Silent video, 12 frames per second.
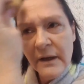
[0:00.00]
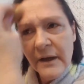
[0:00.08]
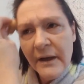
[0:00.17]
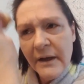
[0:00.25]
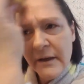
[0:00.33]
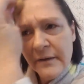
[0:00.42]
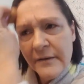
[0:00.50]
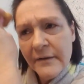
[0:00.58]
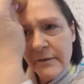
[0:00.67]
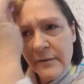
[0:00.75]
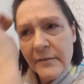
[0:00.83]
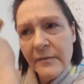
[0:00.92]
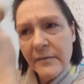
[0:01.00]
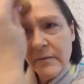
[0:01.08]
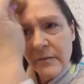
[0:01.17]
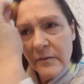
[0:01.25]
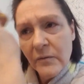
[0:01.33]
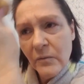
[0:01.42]
and
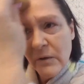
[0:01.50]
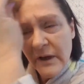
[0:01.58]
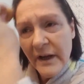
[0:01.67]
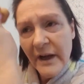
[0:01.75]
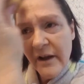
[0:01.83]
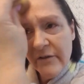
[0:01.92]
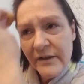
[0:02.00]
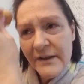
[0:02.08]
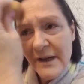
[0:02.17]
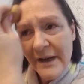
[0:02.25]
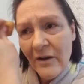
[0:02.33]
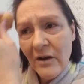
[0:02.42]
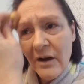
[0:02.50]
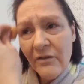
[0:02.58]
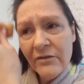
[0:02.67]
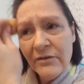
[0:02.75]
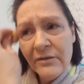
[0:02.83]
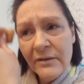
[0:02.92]
when I have a day
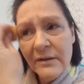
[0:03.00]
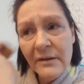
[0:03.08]
off,